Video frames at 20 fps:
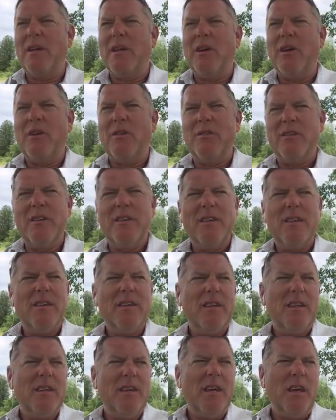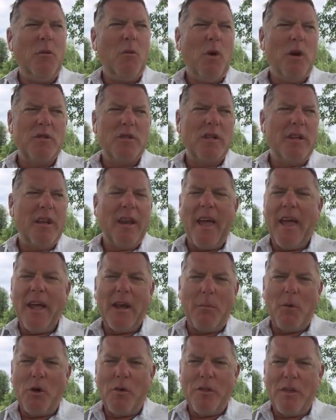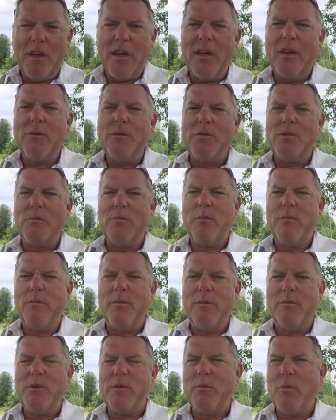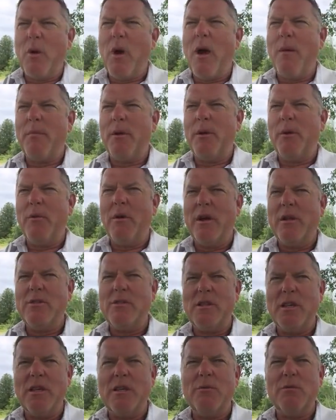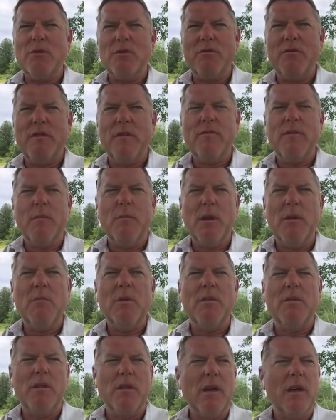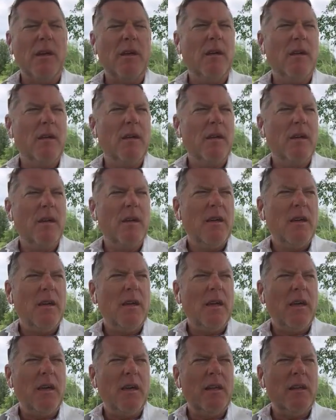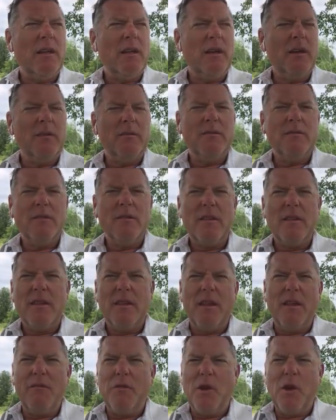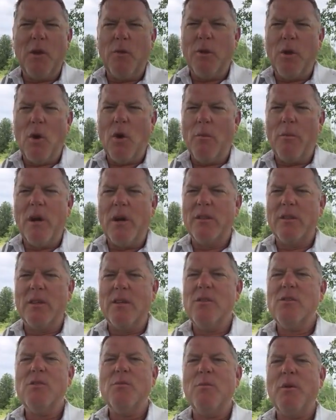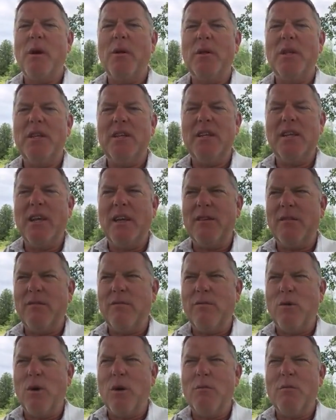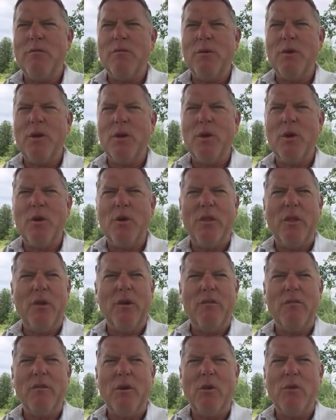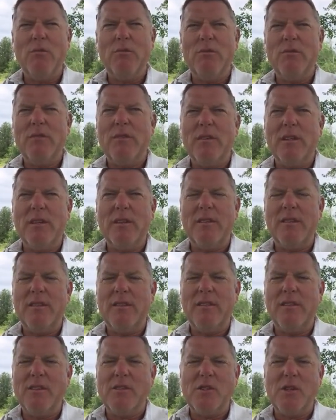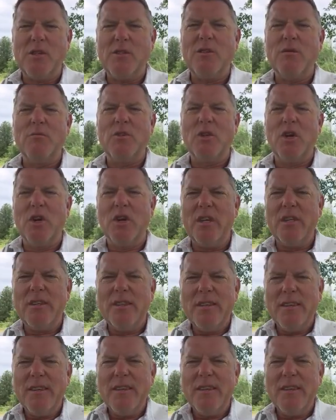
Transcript: You know, it wasn't an animal thing; it was a it was a property rights thing. It was a Fifth Amendment thing, and uh, if you don't know about this, you probably need to get informed before you go in there and vote. And the system's good.